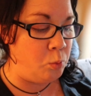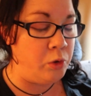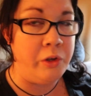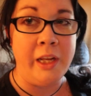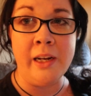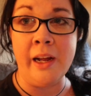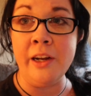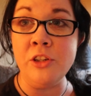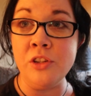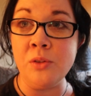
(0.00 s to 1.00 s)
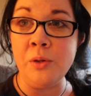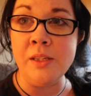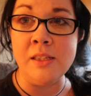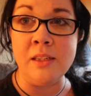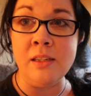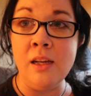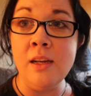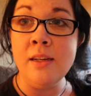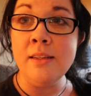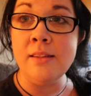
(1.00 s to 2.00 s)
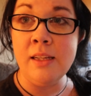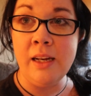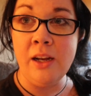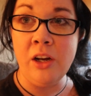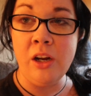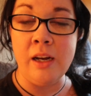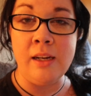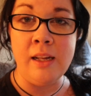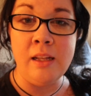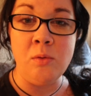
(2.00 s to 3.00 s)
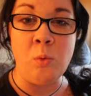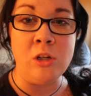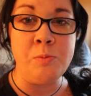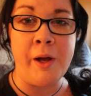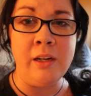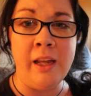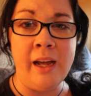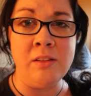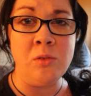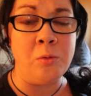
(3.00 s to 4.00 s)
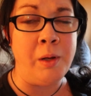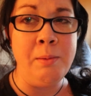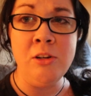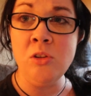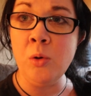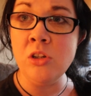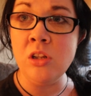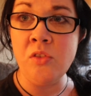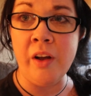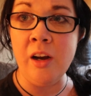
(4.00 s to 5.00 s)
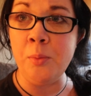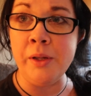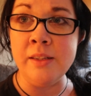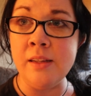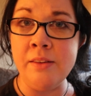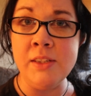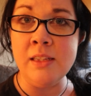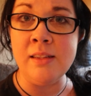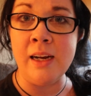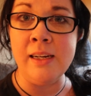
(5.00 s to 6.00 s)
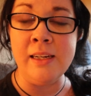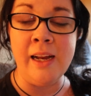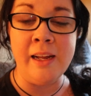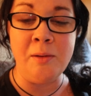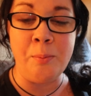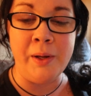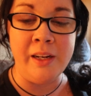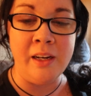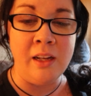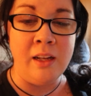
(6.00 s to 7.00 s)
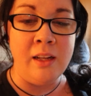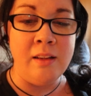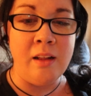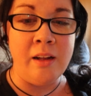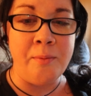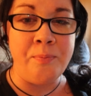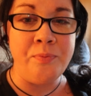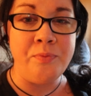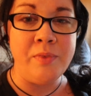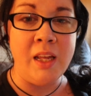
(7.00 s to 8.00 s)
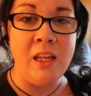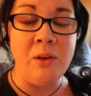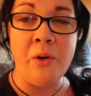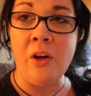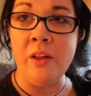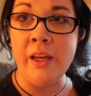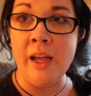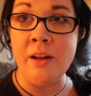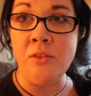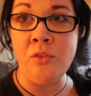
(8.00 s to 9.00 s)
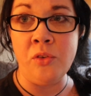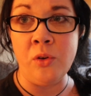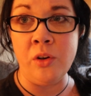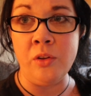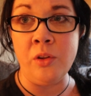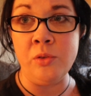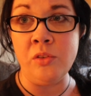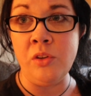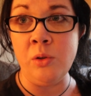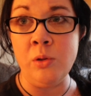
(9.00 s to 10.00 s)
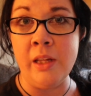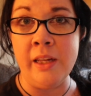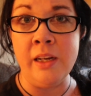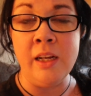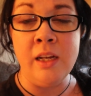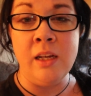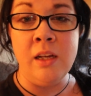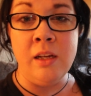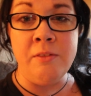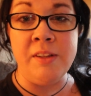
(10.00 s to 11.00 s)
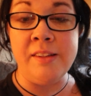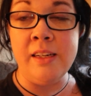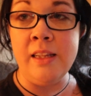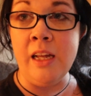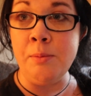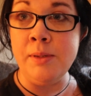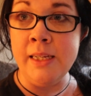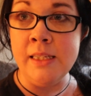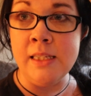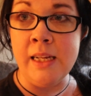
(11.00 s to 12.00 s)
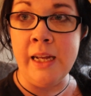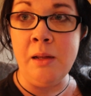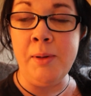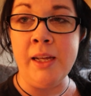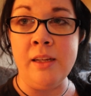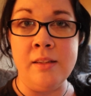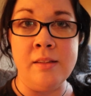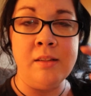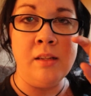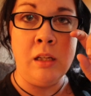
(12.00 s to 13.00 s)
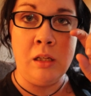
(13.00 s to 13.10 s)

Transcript: Woody and I are just going to sit here and knit, watch podcasts, or maybe just watch the fireplace. I haven't decided yet, but thank you all again for those of you that visited the update today, because